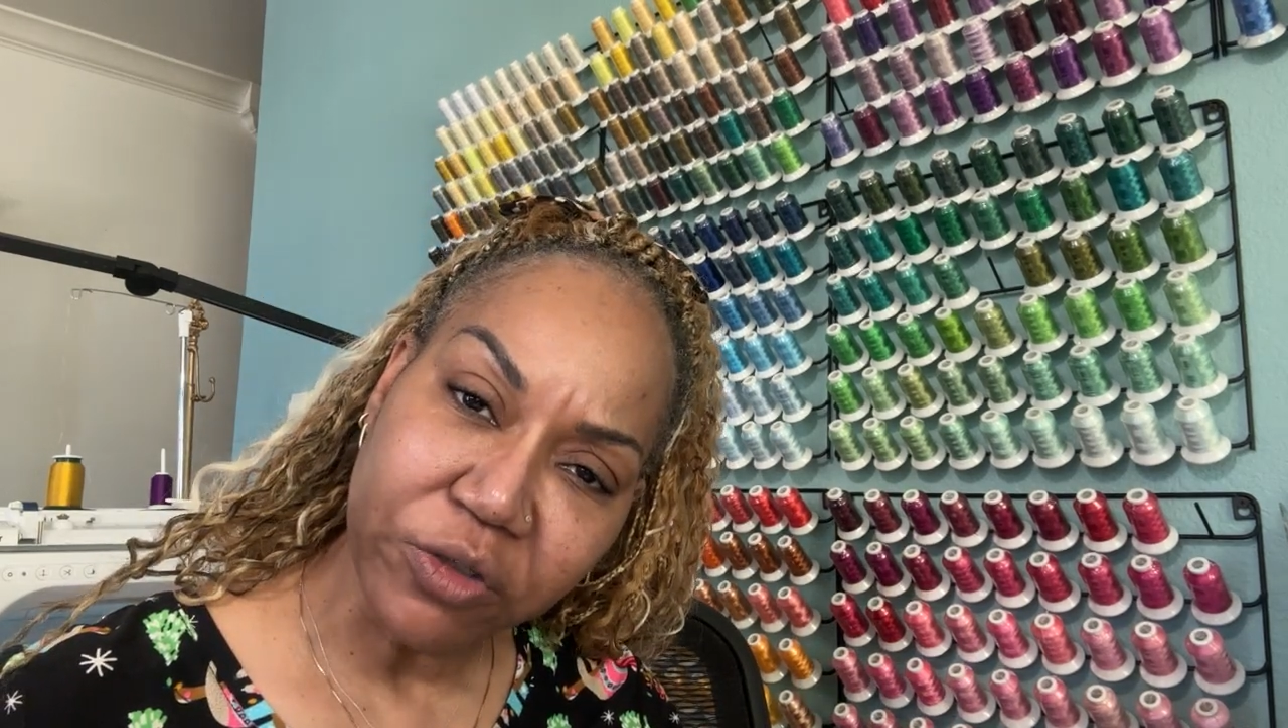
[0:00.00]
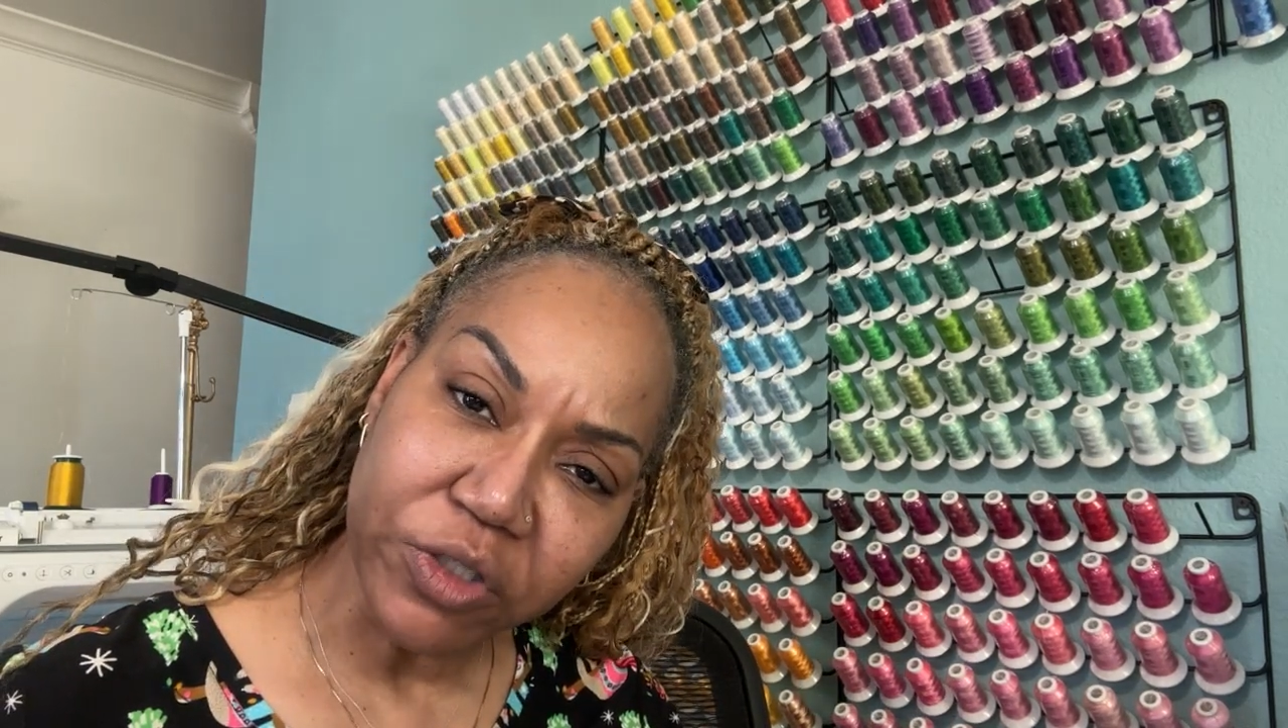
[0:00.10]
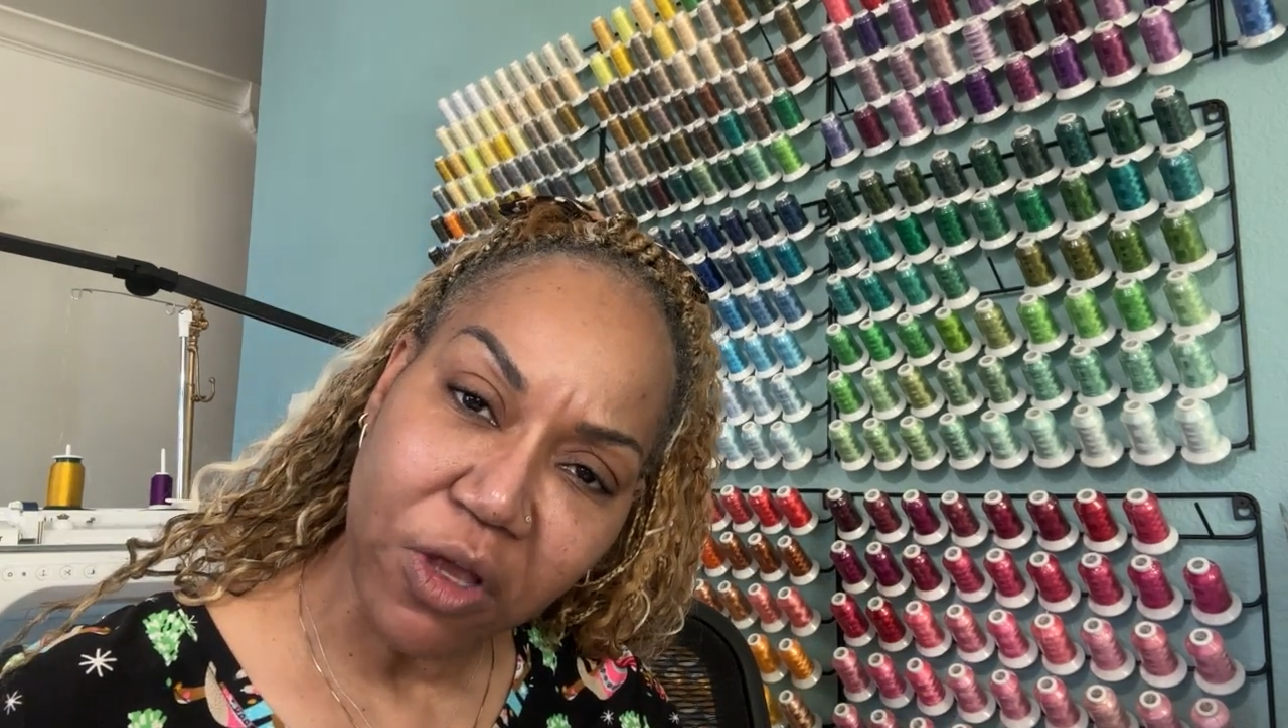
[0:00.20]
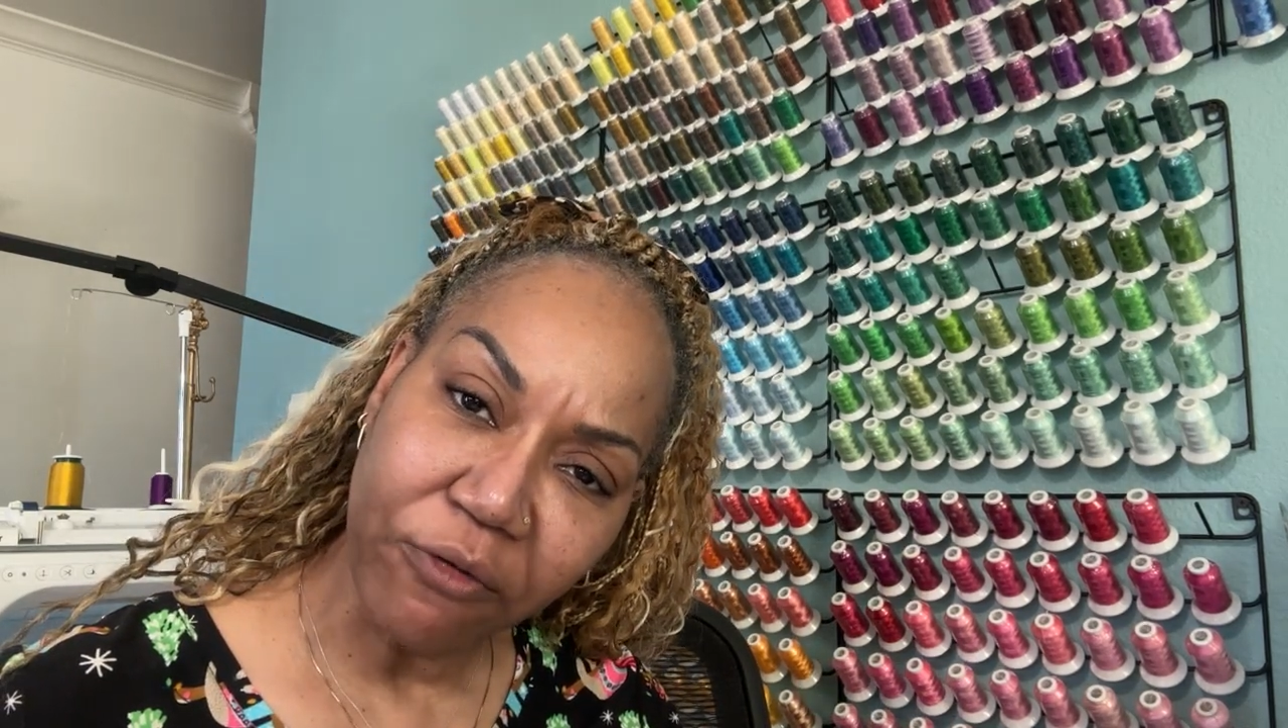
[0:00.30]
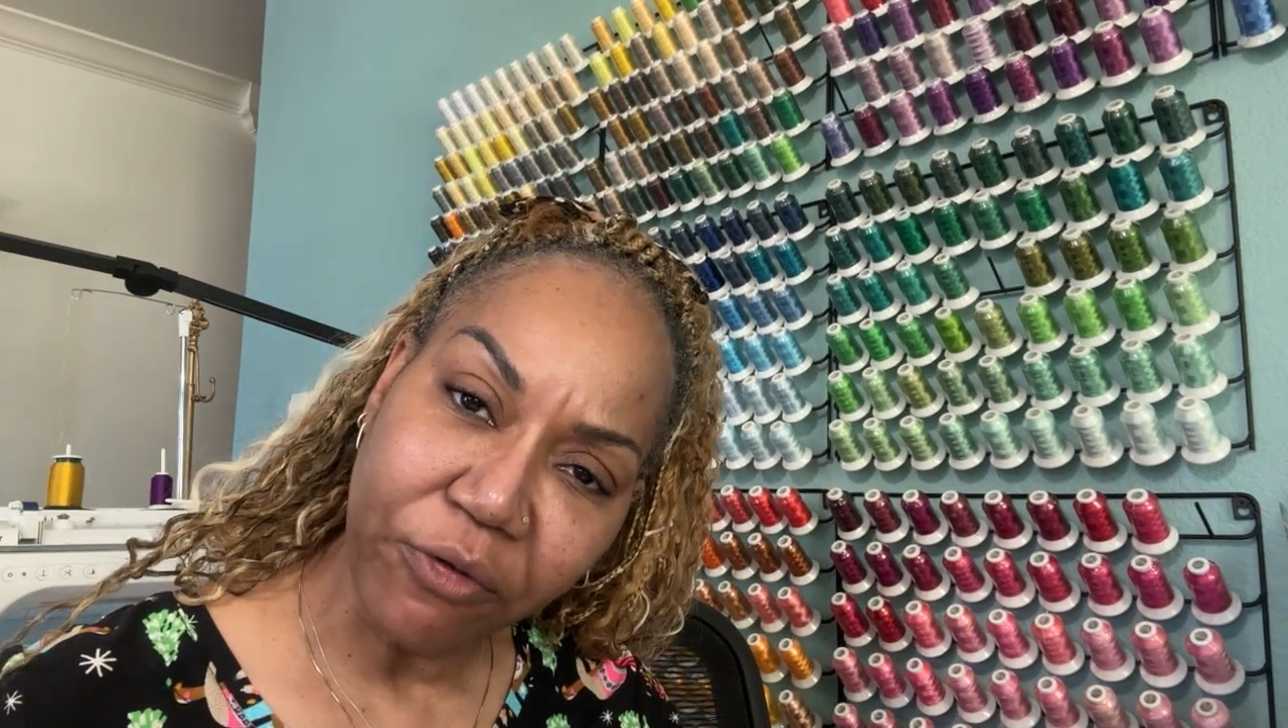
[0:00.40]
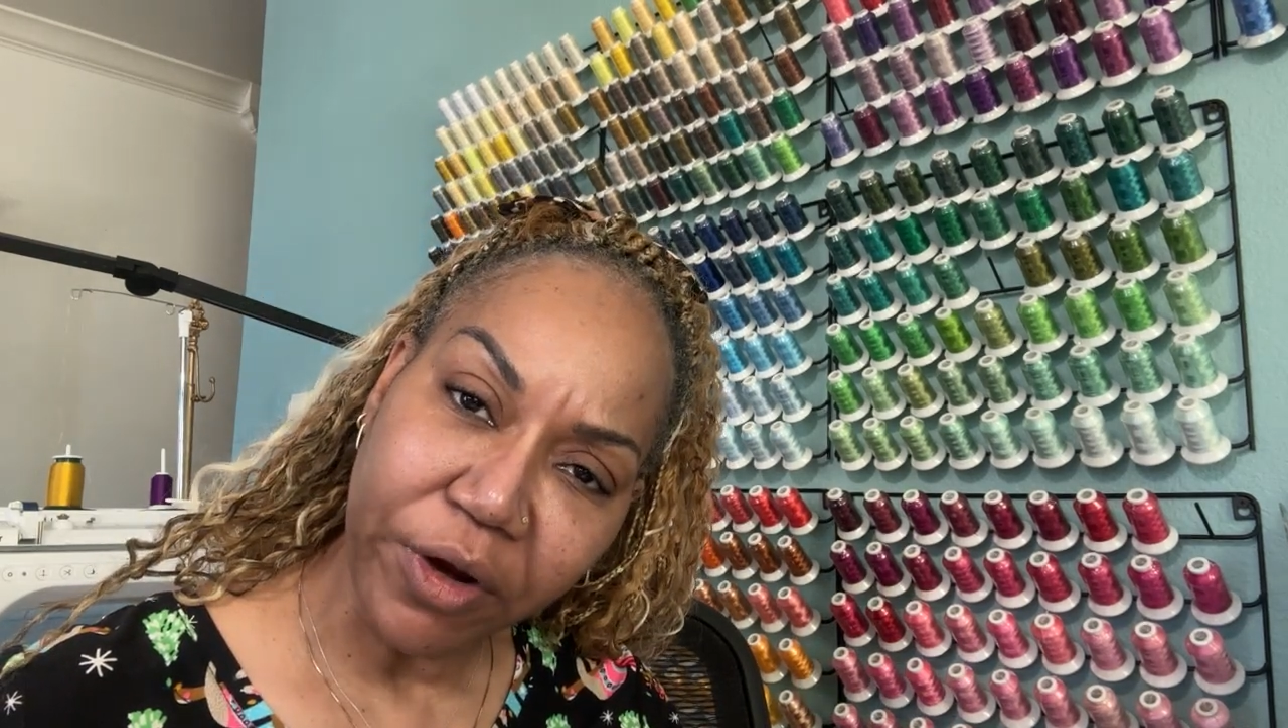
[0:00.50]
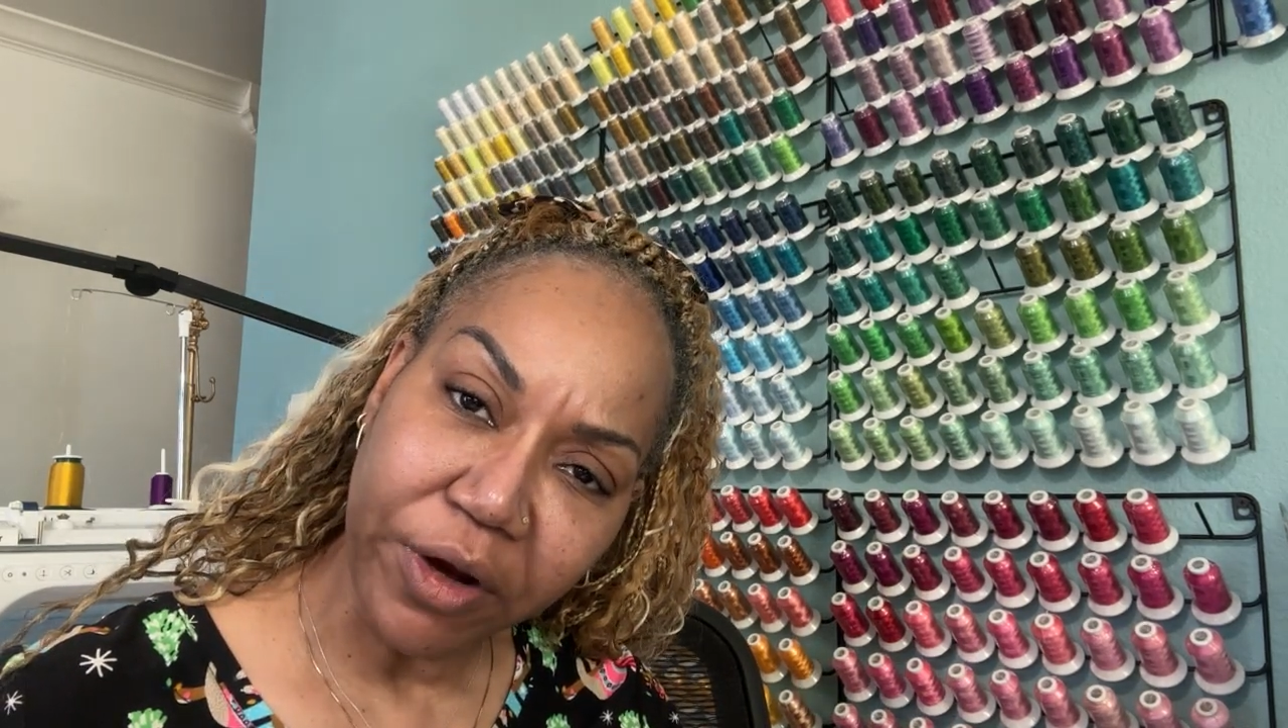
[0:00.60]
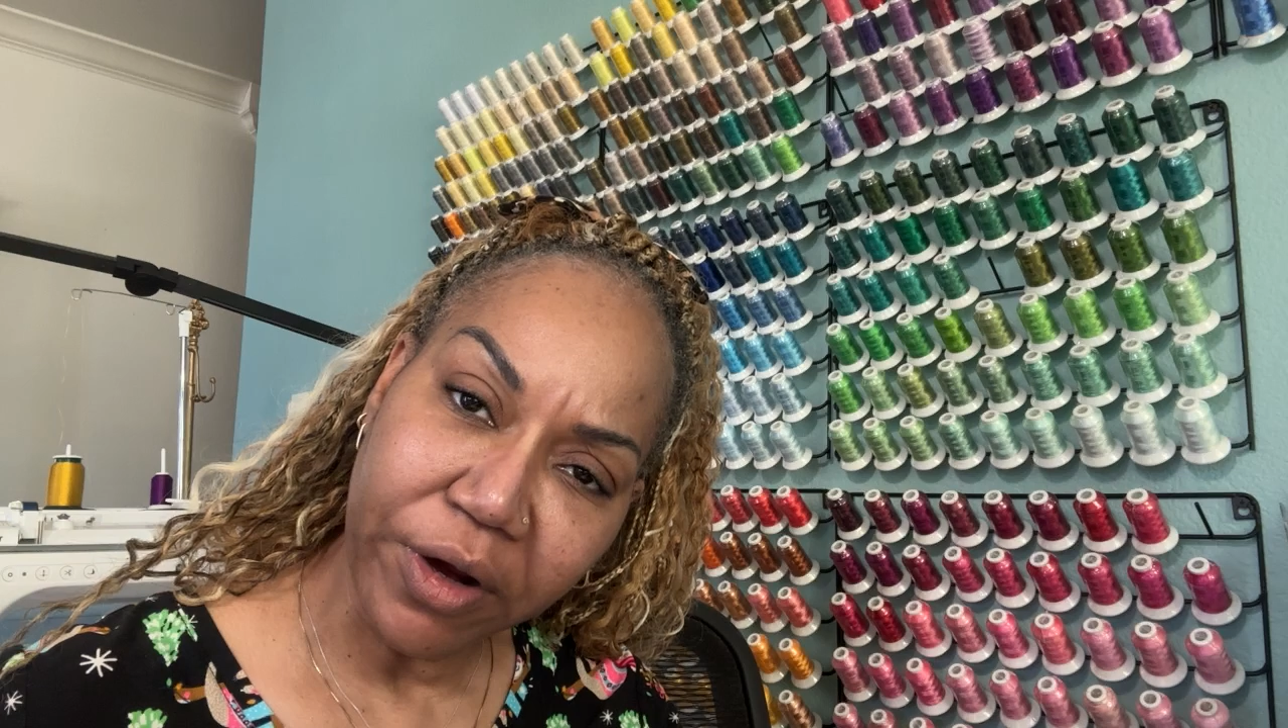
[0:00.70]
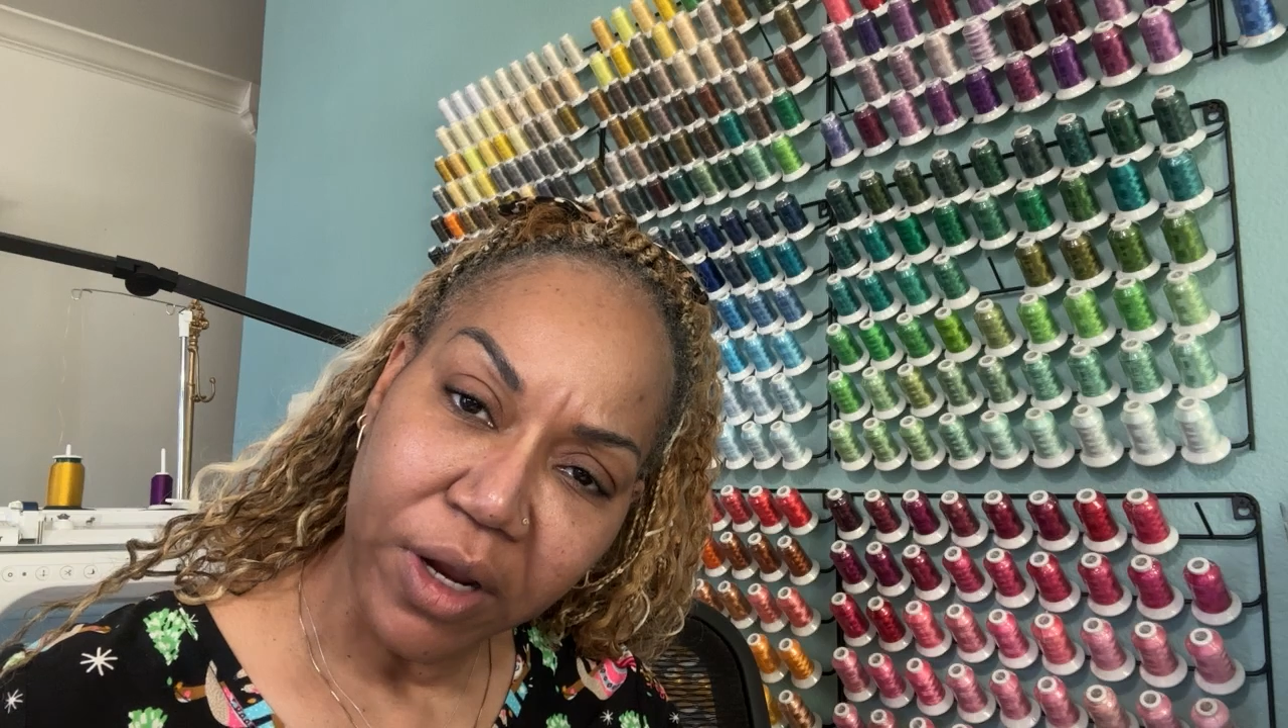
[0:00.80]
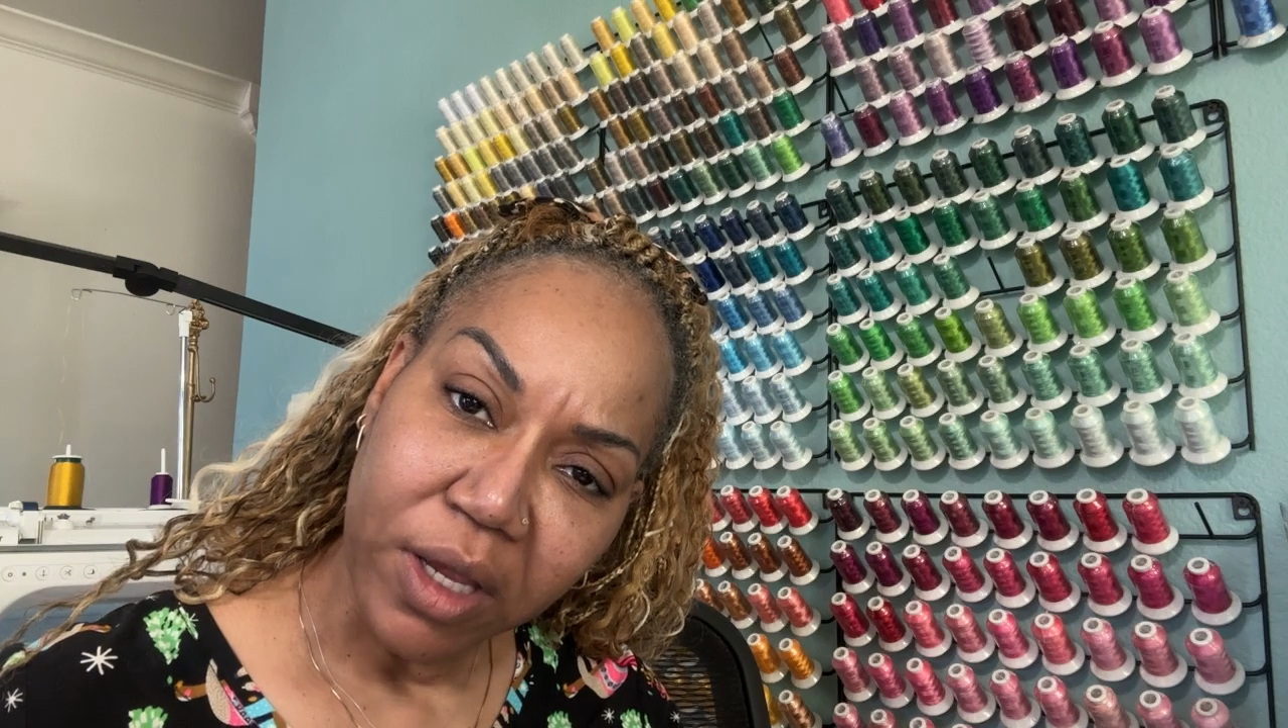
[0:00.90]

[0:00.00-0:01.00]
software.